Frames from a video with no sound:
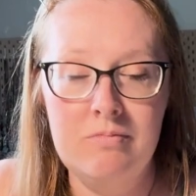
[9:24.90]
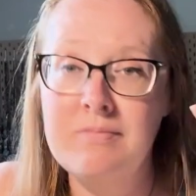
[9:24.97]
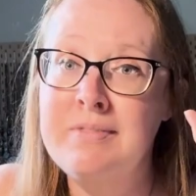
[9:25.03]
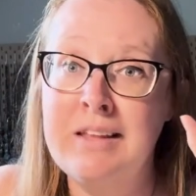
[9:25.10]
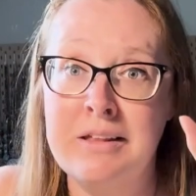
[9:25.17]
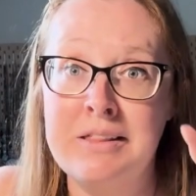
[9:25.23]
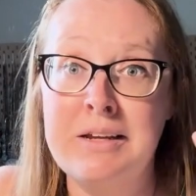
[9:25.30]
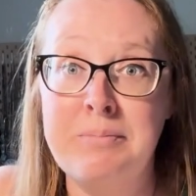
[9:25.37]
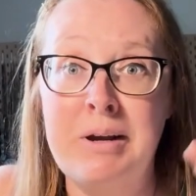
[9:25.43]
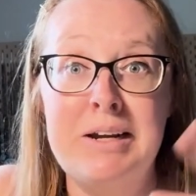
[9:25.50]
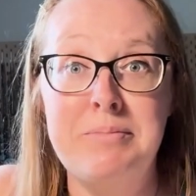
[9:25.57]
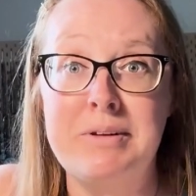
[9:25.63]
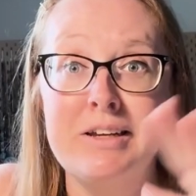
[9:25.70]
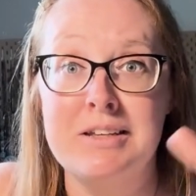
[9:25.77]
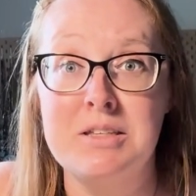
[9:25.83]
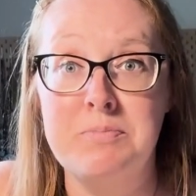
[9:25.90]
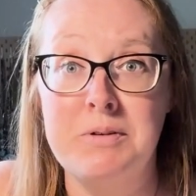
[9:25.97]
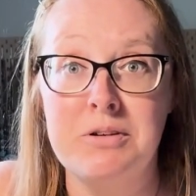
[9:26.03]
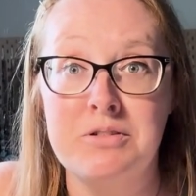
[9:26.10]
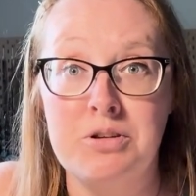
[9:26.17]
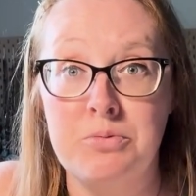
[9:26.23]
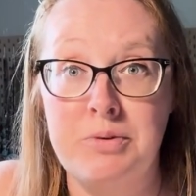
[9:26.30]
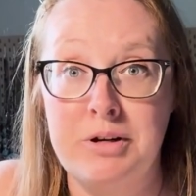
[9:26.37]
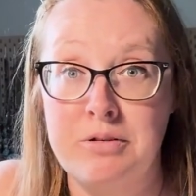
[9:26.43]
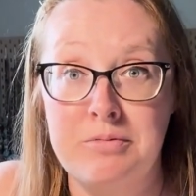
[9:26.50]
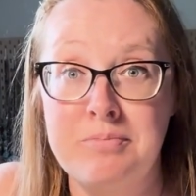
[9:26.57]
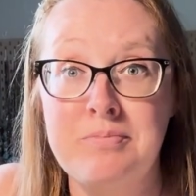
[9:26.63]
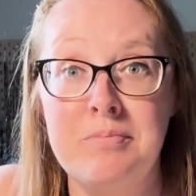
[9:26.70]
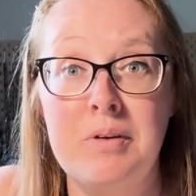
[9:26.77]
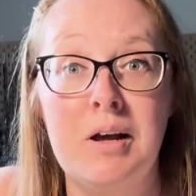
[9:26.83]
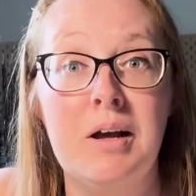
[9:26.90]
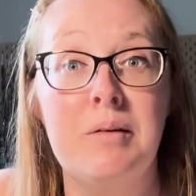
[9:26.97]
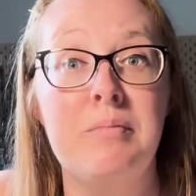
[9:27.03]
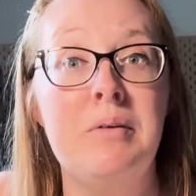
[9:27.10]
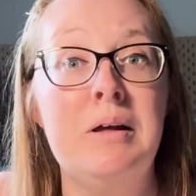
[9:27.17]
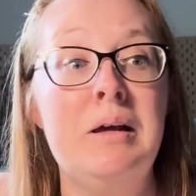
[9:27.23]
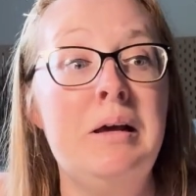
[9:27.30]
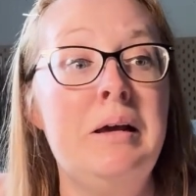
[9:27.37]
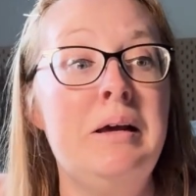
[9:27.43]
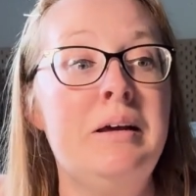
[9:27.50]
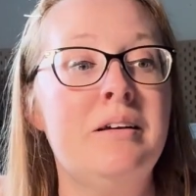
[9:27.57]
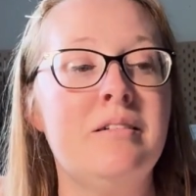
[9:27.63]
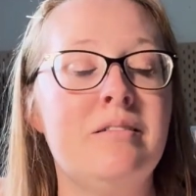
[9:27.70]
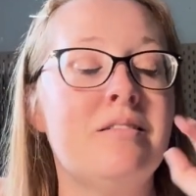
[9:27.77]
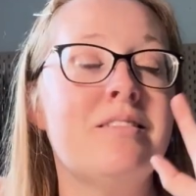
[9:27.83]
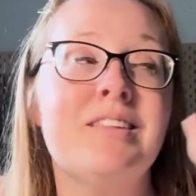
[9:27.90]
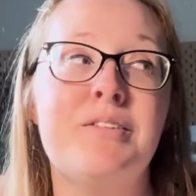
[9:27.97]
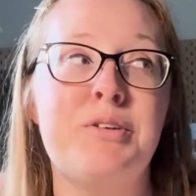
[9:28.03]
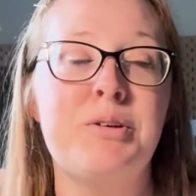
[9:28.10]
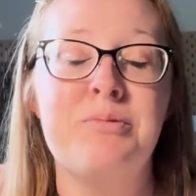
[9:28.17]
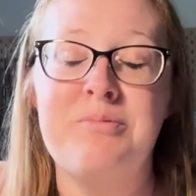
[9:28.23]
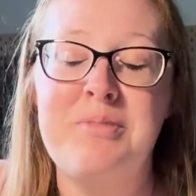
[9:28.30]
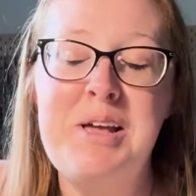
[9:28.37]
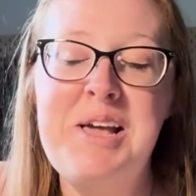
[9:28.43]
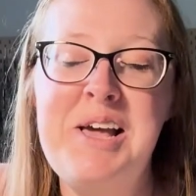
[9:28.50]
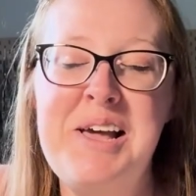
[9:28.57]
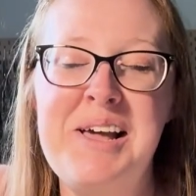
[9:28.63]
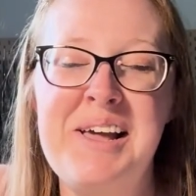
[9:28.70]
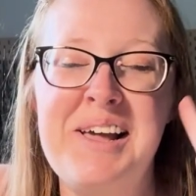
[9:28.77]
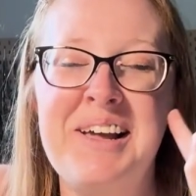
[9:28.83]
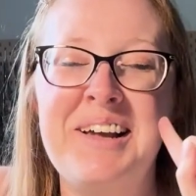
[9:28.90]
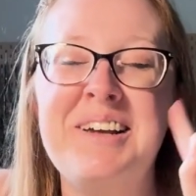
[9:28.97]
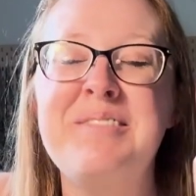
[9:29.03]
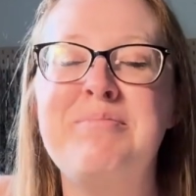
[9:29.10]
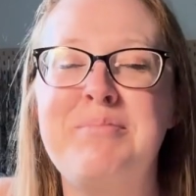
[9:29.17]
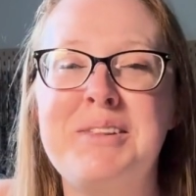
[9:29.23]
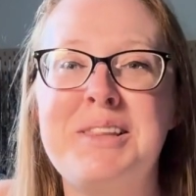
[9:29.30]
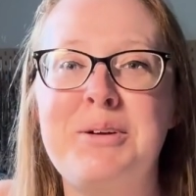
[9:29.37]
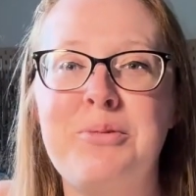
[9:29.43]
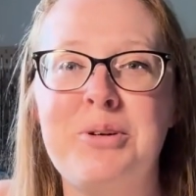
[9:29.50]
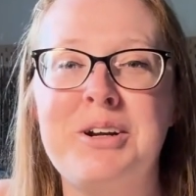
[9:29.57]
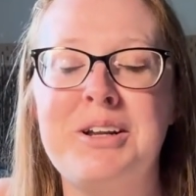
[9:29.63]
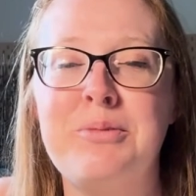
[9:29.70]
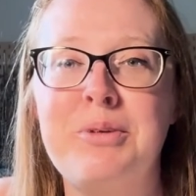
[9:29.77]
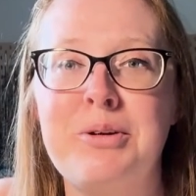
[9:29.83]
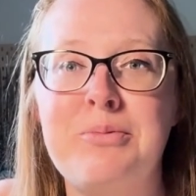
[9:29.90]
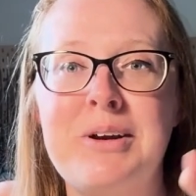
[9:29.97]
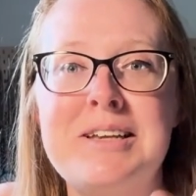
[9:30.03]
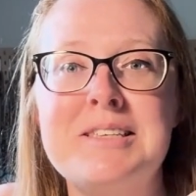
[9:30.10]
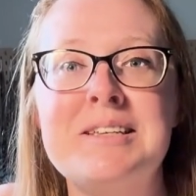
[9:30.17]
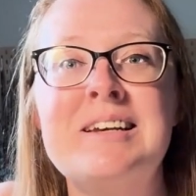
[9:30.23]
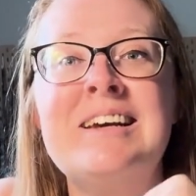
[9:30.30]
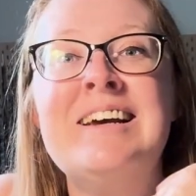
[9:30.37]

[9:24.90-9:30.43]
No, they might, because spirits are weird. Love you. But they work in weird ways.